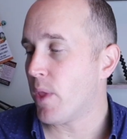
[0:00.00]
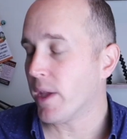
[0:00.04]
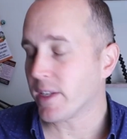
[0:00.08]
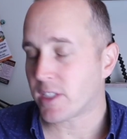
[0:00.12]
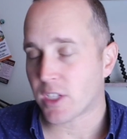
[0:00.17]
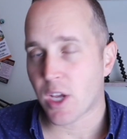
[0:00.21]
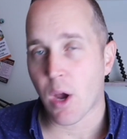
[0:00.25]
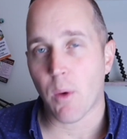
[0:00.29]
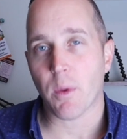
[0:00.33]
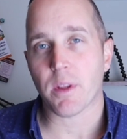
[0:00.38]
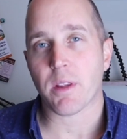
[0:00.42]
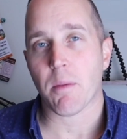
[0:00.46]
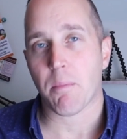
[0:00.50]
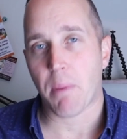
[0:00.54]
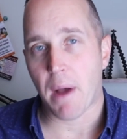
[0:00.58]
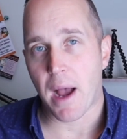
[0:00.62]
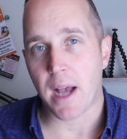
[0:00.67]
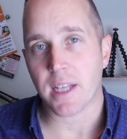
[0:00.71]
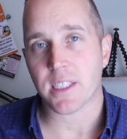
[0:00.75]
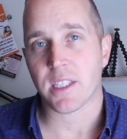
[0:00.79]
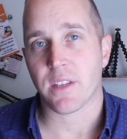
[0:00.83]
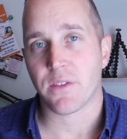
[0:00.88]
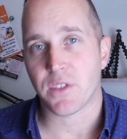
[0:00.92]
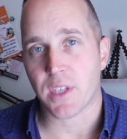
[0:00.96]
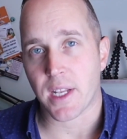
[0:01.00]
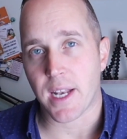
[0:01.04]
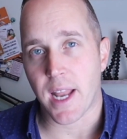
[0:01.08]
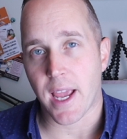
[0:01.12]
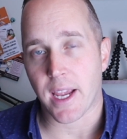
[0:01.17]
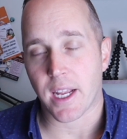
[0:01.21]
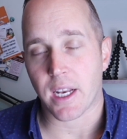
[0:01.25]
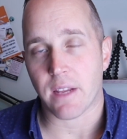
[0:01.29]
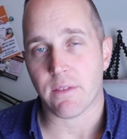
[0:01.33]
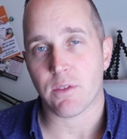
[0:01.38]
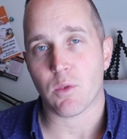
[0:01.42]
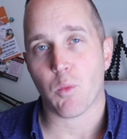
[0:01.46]
Let's go with the positives and
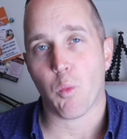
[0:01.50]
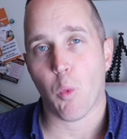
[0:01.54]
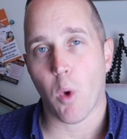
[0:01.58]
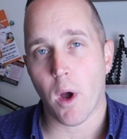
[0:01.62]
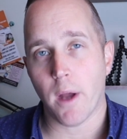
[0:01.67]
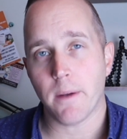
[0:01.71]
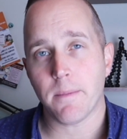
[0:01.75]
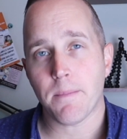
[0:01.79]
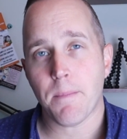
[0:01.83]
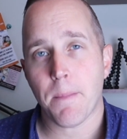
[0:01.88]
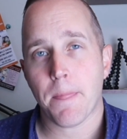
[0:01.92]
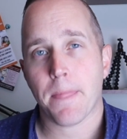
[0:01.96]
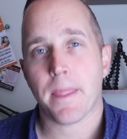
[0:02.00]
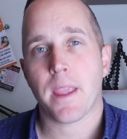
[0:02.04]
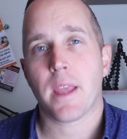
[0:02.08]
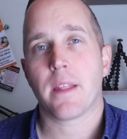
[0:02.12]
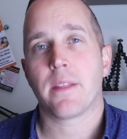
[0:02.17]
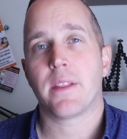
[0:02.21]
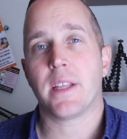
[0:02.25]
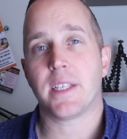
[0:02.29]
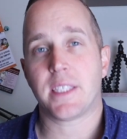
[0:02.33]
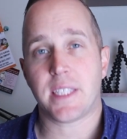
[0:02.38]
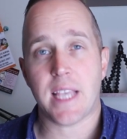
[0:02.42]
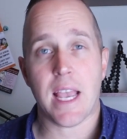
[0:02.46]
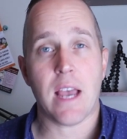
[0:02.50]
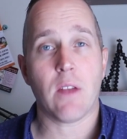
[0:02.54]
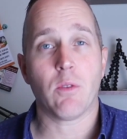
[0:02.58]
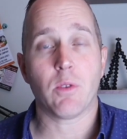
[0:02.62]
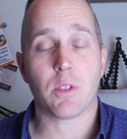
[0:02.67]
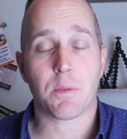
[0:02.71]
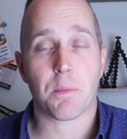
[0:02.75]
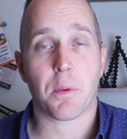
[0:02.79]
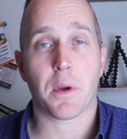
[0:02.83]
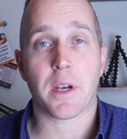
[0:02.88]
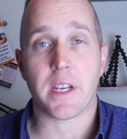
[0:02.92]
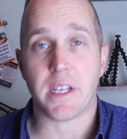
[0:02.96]
negatives. One, the sound
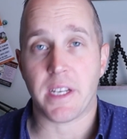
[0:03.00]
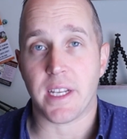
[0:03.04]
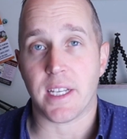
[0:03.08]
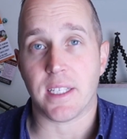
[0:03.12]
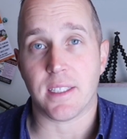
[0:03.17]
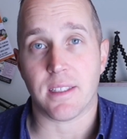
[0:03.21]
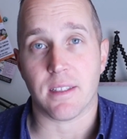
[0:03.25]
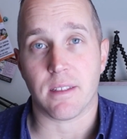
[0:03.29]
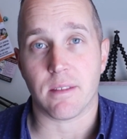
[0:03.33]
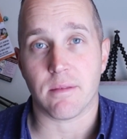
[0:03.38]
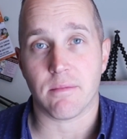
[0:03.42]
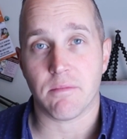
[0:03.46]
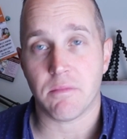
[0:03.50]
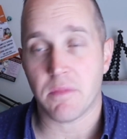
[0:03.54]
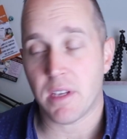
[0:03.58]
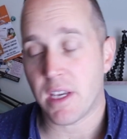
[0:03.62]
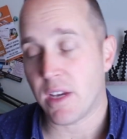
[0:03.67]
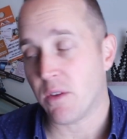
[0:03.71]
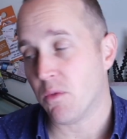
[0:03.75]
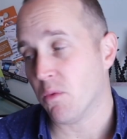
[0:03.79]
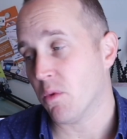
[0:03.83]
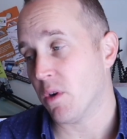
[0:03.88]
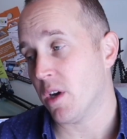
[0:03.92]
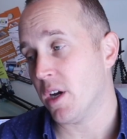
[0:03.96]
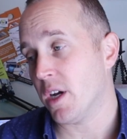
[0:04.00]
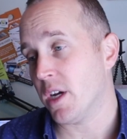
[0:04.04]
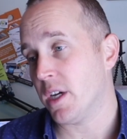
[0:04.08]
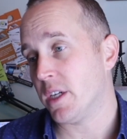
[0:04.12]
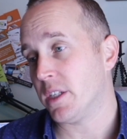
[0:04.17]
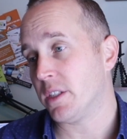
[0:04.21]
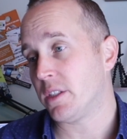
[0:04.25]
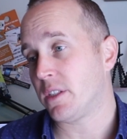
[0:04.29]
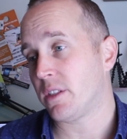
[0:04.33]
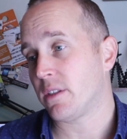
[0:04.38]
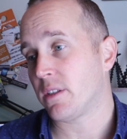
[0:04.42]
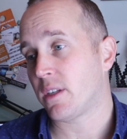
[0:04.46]
was pretty decent. It
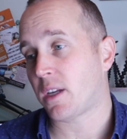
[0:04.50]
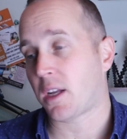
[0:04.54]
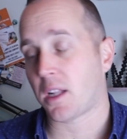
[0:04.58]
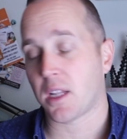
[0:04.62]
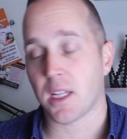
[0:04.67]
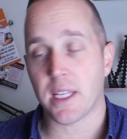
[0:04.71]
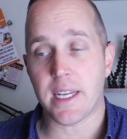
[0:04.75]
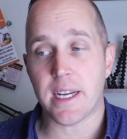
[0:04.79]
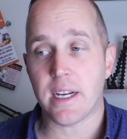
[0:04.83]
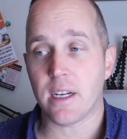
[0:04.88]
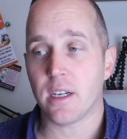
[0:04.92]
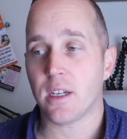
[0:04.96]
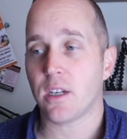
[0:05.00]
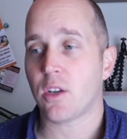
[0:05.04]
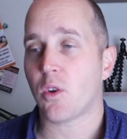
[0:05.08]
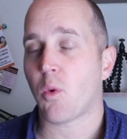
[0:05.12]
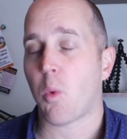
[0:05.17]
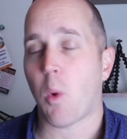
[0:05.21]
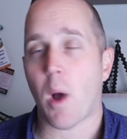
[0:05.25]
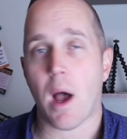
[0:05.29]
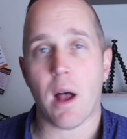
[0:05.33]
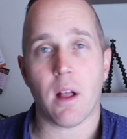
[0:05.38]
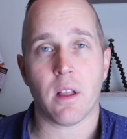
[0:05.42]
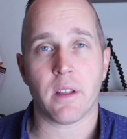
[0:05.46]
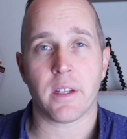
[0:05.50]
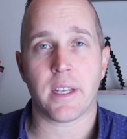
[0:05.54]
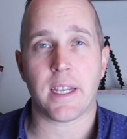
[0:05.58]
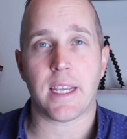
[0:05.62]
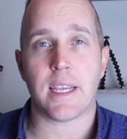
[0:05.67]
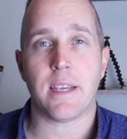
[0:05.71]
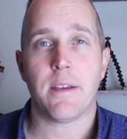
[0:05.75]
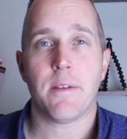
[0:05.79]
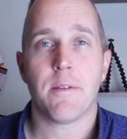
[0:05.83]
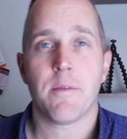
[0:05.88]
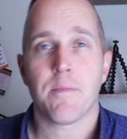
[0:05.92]
was clear quality.